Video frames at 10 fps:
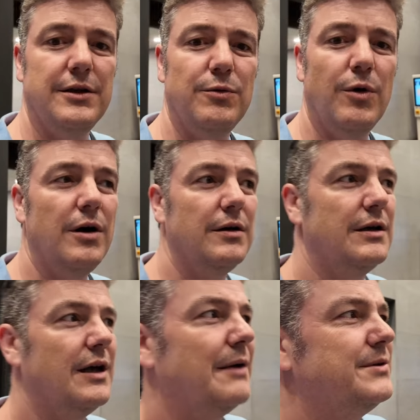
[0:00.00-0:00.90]
you know what?
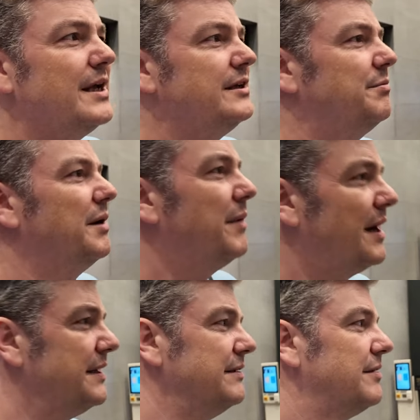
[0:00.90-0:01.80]
I've changed my
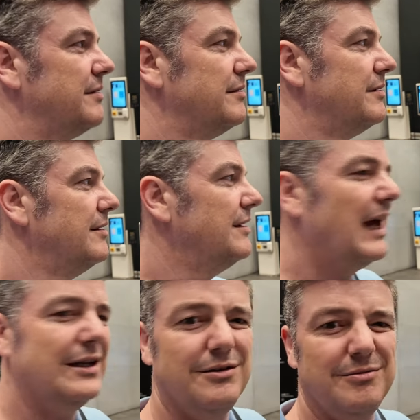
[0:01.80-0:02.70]
mind.
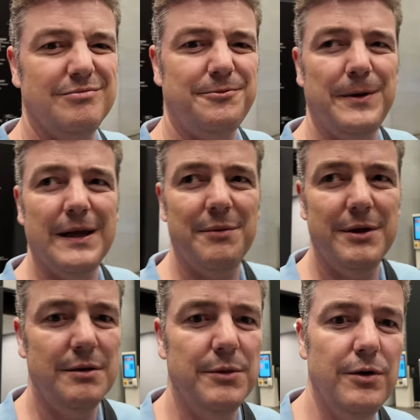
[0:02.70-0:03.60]
I don't think I'm
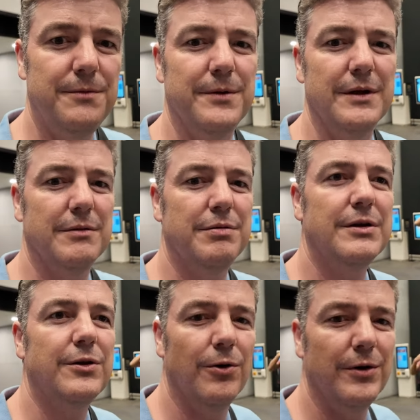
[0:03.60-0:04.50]
in the mood for
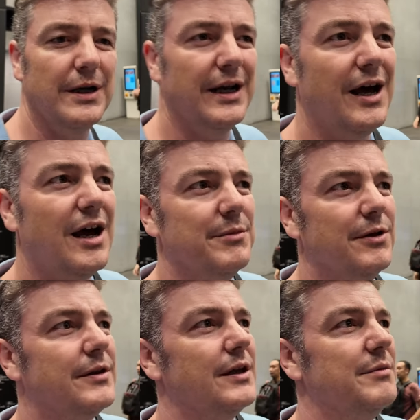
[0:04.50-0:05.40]
touring an art
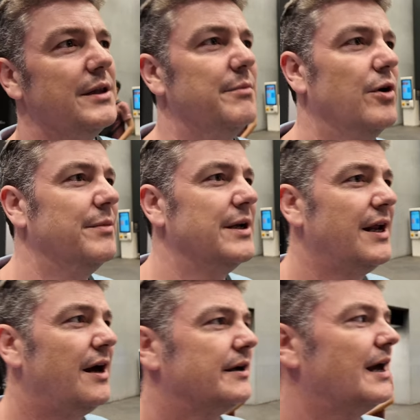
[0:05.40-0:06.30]
museum at the moment, an
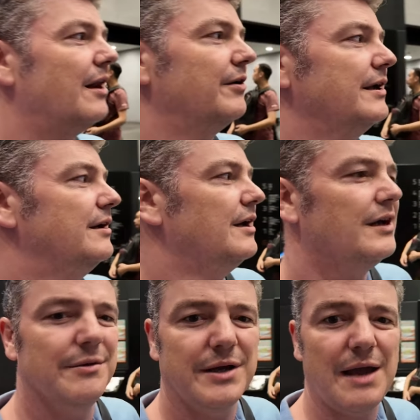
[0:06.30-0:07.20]
art gallery.
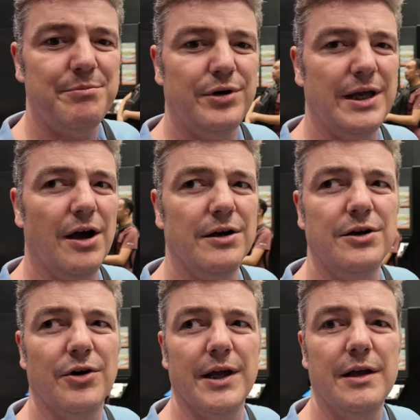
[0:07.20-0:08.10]
I'm getting pretty
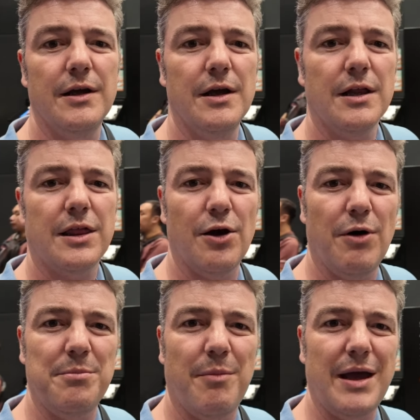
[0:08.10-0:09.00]
hungry, so
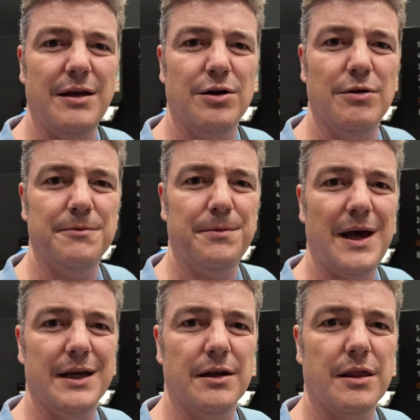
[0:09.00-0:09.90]
I might go and
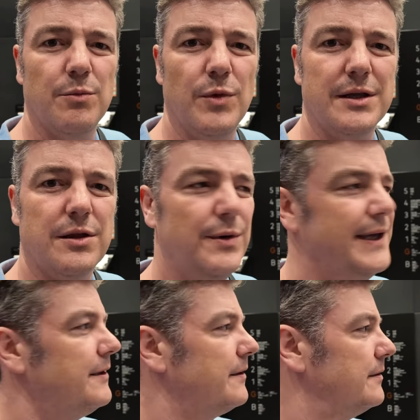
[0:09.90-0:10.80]
find somewhere to
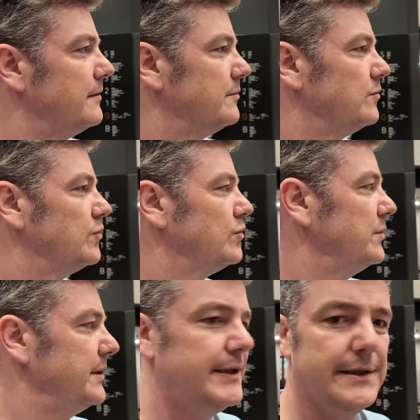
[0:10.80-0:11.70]
eat.
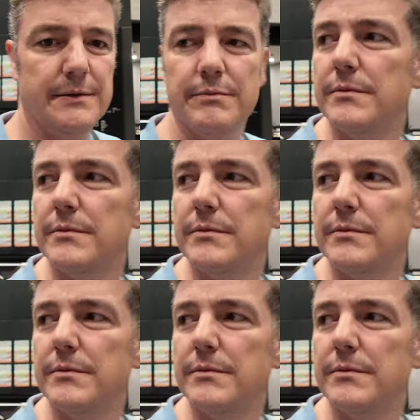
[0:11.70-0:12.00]
Yeah.